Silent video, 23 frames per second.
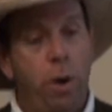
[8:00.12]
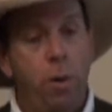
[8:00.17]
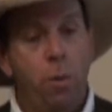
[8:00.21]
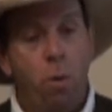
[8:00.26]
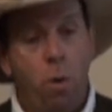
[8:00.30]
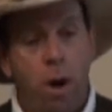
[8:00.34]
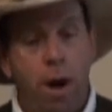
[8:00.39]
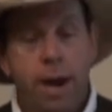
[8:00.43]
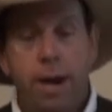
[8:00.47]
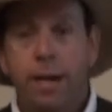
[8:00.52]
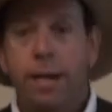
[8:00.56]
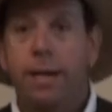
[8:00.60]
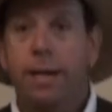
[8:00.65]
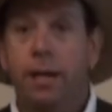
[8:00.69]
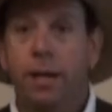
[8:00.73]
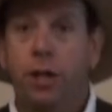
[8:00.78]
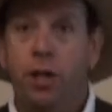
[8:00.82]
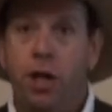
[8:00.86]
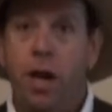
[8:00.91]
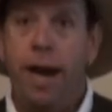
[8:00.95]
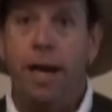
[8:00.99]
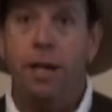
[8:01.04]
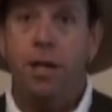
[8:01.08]
we wanted to
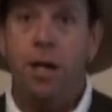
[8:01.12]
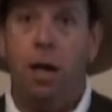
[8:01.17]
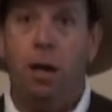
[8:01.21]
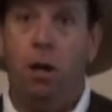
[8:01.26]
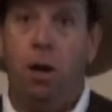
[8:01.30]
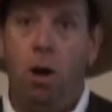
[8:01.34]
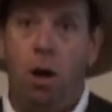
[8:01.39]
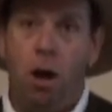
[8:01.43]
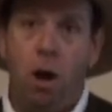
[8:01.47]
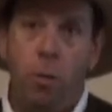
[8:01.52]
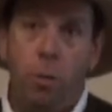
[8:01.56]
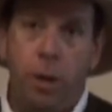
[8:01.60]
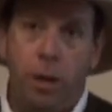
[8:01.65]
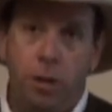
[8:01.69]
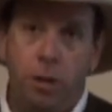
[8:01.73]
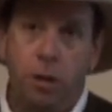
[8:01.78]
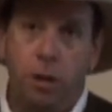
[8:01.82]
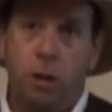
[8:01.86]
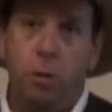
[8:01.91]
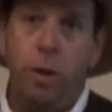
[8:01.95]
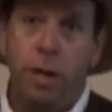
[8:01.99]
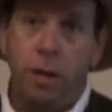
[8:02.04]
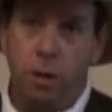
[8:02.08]
change, how long
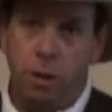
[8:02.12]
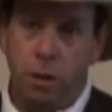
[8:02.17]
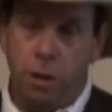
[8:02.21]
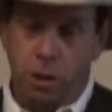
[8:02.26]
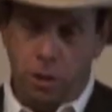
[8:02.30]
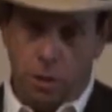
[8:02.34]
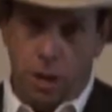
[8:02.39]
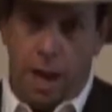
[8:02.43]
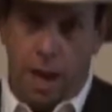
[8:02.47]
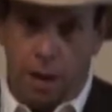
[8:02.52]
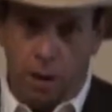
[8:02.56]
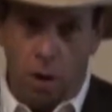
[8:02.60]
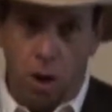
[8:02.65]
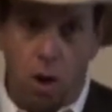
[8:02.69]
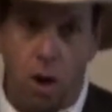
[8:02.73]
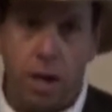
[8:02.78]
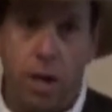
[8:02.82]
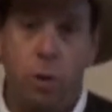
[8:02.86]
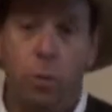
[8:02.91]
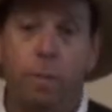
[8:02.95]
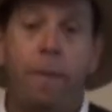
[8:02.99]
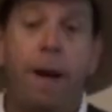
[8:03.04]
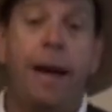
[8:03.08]

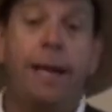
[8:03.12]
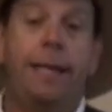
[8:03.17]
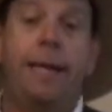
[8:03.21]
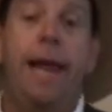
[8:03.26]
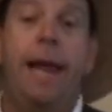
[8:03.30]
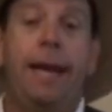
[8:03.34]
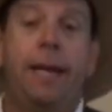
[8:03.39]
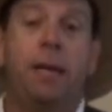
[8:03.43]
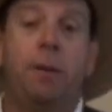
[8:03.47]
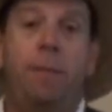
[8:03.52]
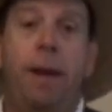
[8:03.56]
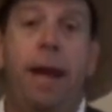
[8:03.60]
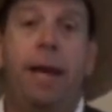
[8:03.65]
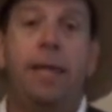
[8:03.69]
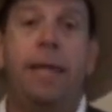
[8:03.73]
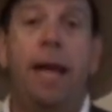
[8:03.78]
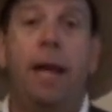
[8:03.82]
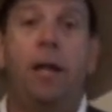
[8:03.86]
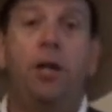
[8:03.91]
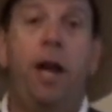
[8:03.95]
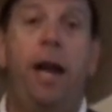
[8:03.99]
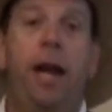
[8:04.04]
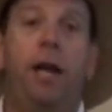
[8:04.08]
it might take to make
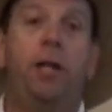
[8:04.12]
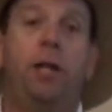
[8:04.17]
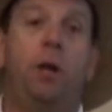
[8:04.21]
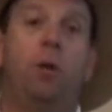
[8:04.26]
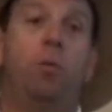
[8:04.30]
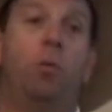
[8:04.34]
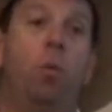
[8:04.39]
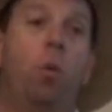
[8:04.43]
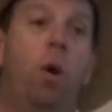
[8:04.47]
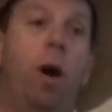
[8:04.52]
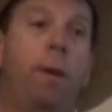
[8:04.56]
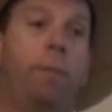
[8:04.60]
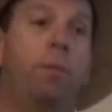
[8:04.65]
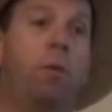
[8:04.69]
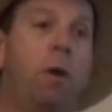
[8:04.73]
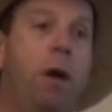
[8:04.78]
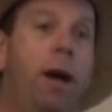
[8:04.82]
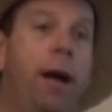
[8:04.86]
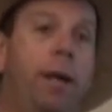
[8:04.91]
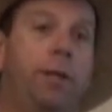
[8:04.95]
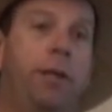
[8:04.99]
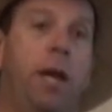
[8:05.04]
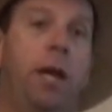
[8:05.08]
that change, and what
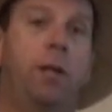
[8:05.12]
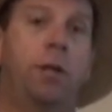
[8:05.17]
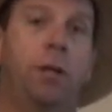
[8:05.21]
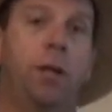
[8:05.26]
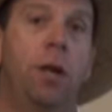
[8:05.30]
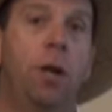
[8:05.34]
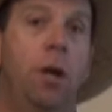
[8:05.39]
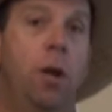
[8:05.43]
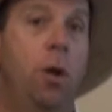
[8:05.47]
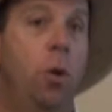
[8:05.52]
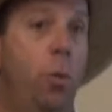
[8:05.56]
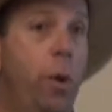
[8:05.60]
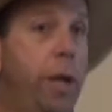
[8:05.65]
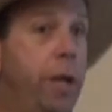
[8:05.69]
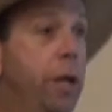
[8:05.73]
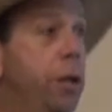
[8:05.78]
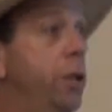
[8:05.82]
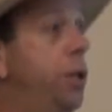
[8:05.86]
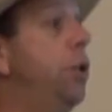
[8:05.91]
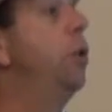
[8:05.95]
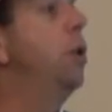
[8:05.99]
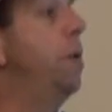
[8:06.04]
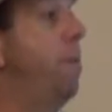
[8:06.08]
process we
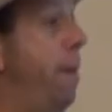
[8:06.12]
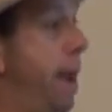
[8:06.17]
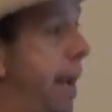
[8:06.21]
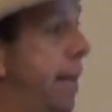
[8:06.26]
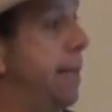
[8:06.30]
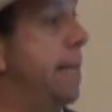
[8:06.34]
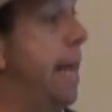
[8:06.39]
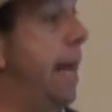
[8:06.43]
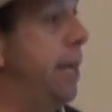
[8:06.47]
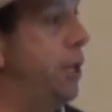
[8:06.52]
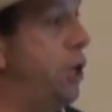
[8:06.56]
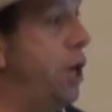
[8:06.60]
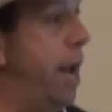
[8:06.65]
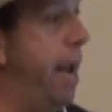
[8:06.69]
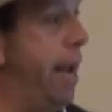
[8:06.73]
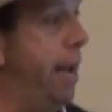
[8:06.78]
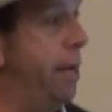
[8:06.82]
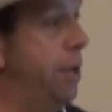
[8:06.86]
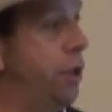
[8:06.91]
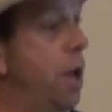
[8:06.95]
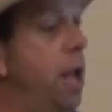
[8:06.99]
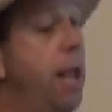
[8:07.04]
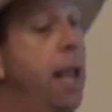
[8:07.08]
could do to make that
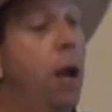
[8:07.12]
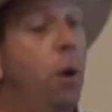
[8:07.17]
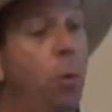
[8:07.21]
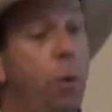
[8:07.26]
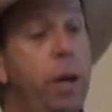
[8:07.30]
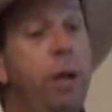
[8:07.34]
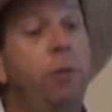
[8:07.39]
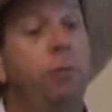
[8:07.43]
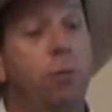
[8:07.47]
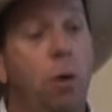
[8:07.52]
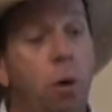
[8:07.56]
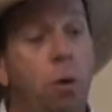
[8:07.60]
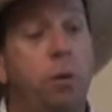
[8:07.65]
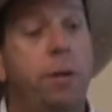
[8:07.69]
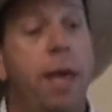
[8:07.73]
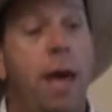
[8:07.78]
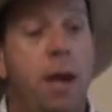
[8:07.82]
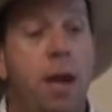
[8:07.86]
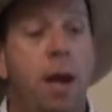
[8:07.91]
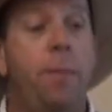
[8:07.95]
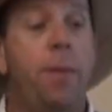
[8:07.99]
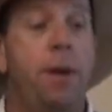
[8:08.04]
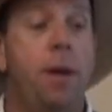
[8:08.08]
change. And we wrote
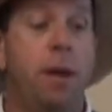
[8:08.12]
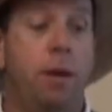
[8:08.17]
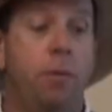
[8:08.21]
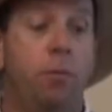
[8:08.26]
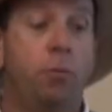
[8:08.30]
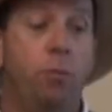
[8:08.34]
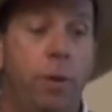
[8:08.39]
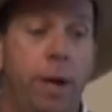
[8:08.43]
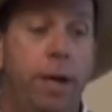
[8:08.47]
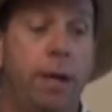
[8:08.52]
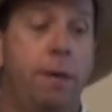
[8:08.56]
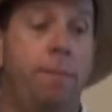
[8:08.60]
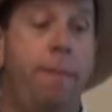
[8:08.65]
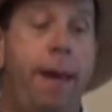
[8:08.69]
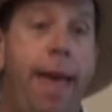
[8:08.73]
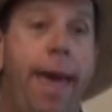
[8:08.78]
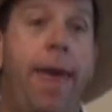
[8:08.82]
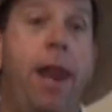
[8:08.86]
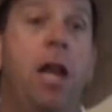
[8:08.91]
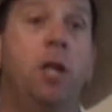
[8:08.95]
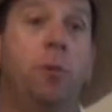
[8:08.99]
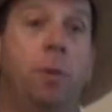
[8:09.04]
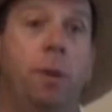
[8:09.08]
that up in a written
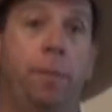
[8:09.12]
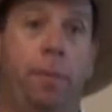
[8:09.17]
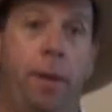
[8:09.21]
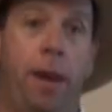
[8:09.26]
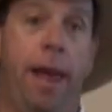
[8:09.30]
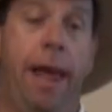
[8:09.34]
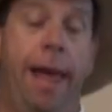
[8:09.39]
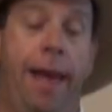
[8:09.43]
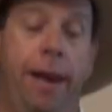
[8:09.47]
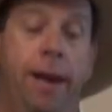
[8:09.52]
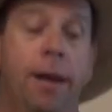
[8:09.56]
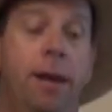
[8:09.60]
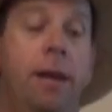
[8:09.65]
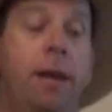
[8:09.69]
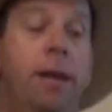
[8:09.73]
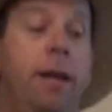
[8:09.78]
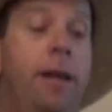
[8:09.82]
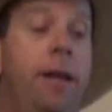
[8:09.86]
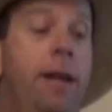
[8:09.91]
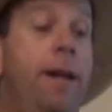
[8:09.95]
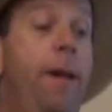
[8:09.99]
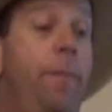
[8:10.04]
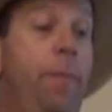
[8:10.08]
management plan.
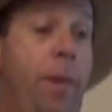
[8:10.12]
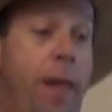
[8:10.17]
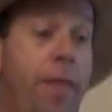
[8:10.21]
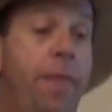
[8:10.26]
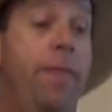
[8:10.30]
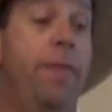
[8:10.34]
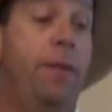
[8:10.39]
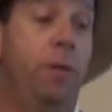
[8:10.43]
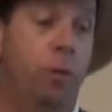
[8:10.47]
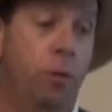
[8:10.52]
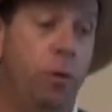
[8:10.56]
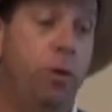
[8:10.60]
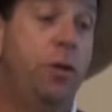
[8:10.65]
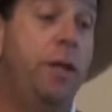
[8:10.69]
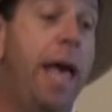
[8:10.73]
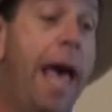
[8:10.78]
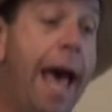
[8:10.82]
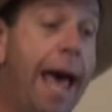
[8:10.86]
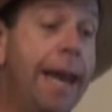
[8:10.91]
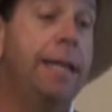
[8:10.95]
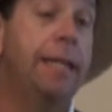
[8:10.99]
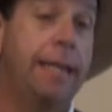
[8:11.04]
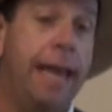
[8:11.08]
And
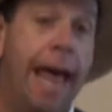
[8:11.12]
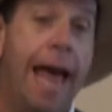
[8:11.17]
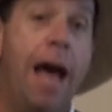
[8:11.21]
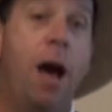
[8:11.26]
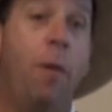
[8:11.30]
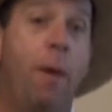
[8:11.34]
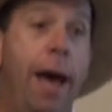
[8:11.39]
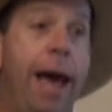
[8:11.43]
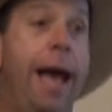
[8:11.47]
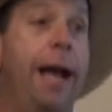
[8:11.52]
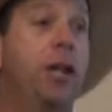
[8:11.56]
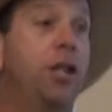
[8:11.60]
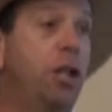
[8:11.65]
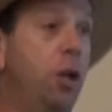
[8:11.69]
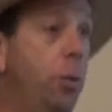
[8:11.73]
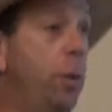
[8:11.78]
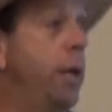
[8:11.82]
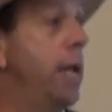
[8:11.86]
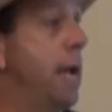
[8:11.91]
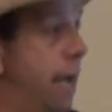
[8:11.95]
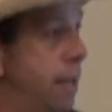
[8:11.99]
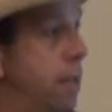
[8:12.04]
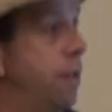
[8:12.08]
that is how actually
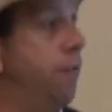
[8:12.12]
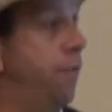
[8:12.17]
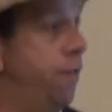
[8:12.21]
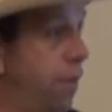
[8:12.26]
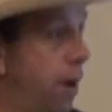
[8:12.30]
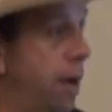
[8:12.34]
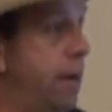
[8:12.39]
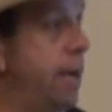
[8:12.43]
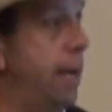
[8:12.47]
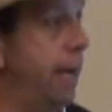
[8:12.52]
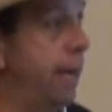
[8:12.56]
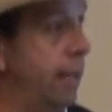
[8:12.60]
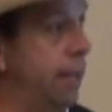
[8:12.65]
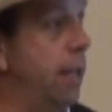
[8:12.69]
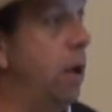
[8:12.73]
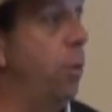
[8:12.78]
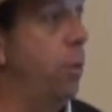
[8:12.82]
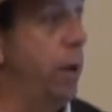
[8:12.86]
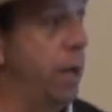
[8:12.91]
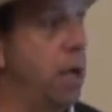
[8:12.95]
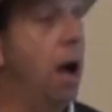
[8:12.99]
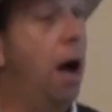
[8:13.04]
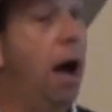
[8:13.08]
we got the funding that
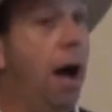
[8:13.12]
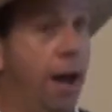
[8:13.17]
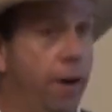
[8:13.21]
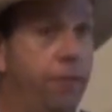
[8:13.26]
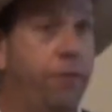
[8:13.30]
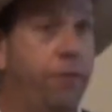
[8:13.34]
we got